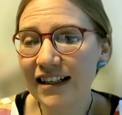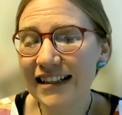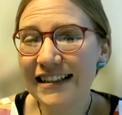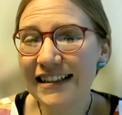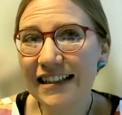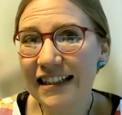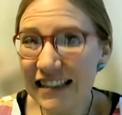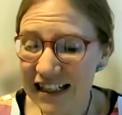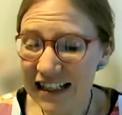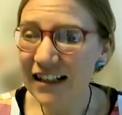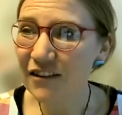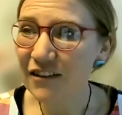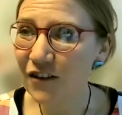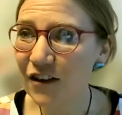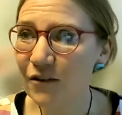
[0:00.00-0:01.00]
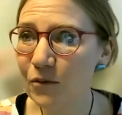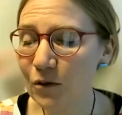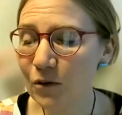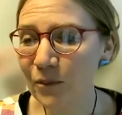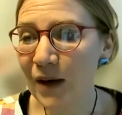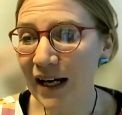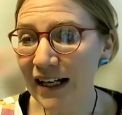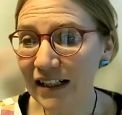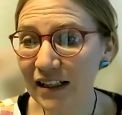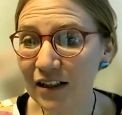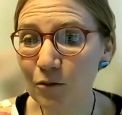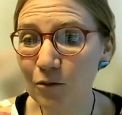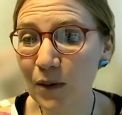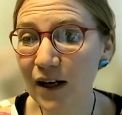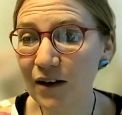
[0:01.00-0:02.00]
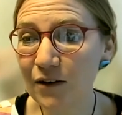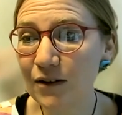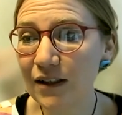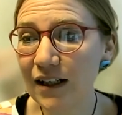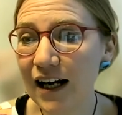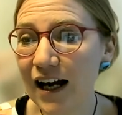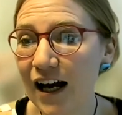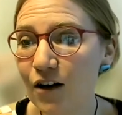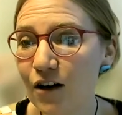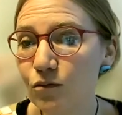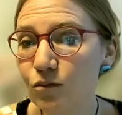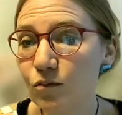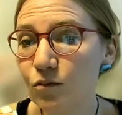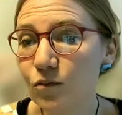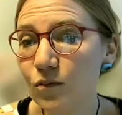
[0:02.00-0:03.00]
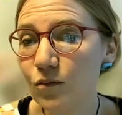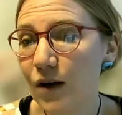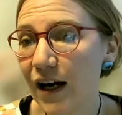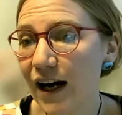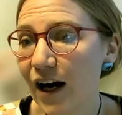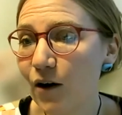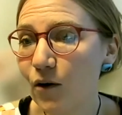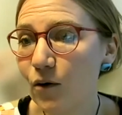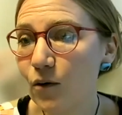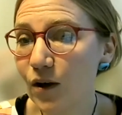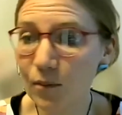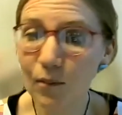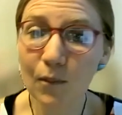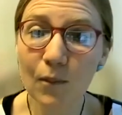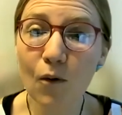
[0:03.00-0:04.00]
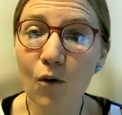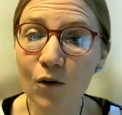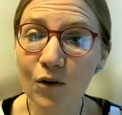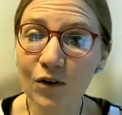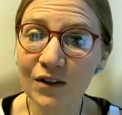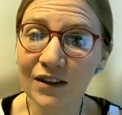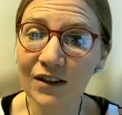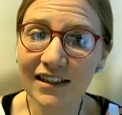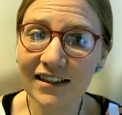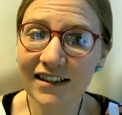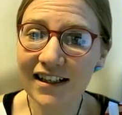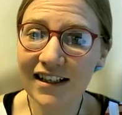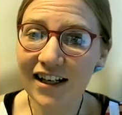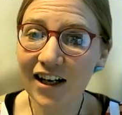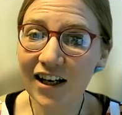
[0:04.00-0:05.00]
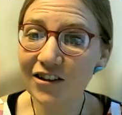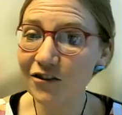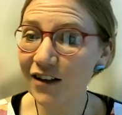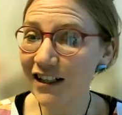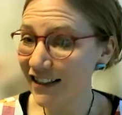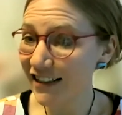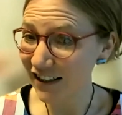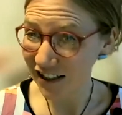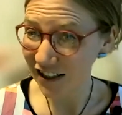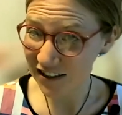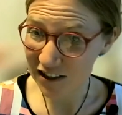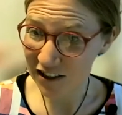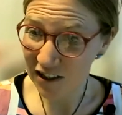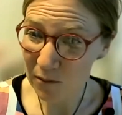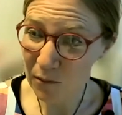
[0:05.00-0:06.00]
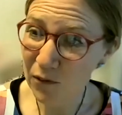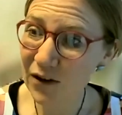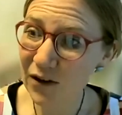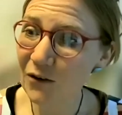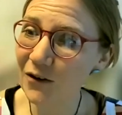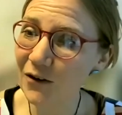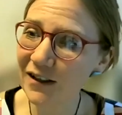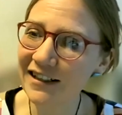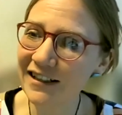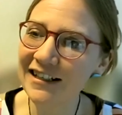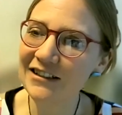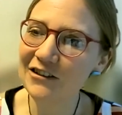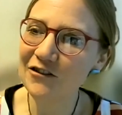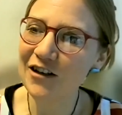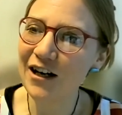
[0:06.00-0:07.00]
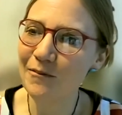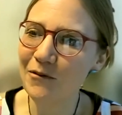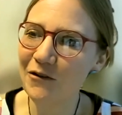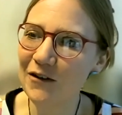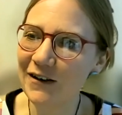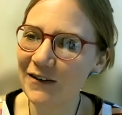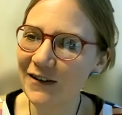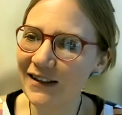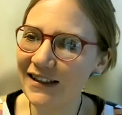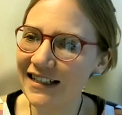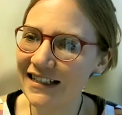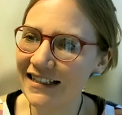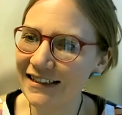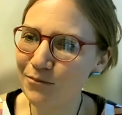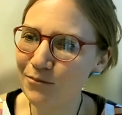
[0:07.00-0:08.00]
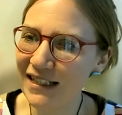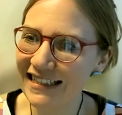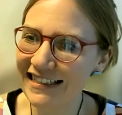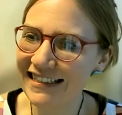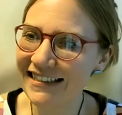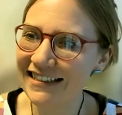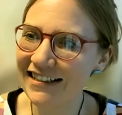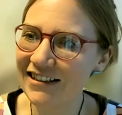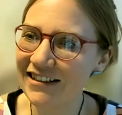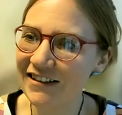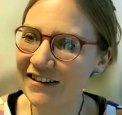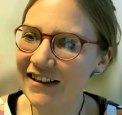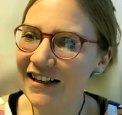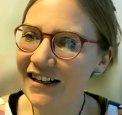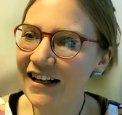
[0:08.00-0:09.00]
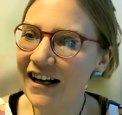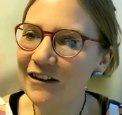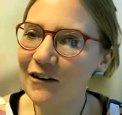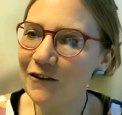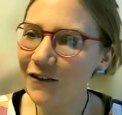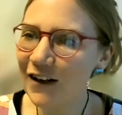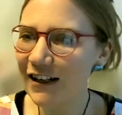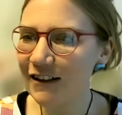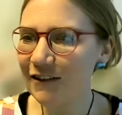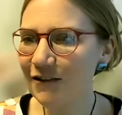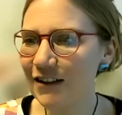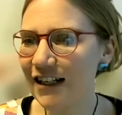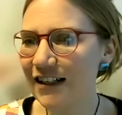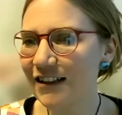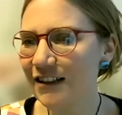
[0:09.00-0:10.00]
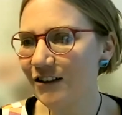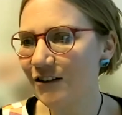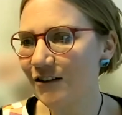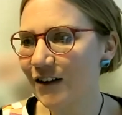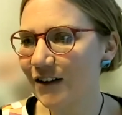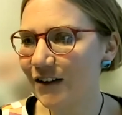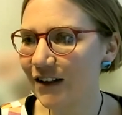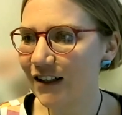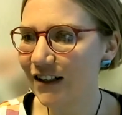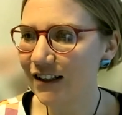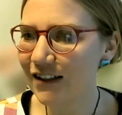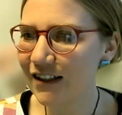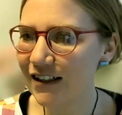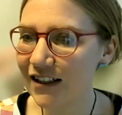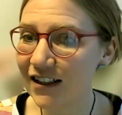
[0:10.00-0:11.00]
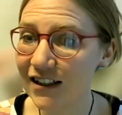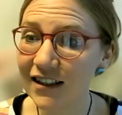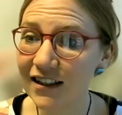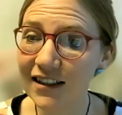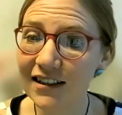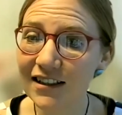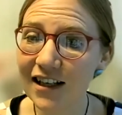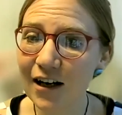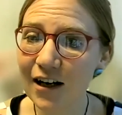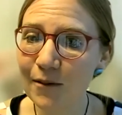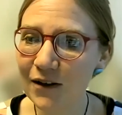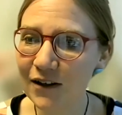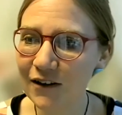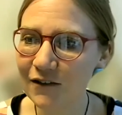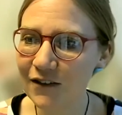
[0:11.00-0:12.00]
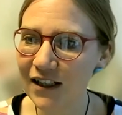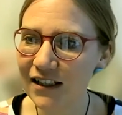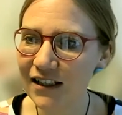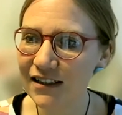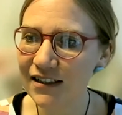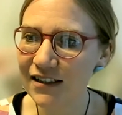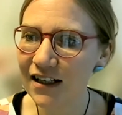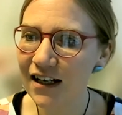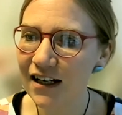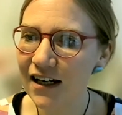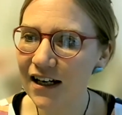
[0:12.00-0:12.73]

is kind of emblematic about how important addressing contemporary organized crime around these pieces are. I know I've kind of danced around the topic of this.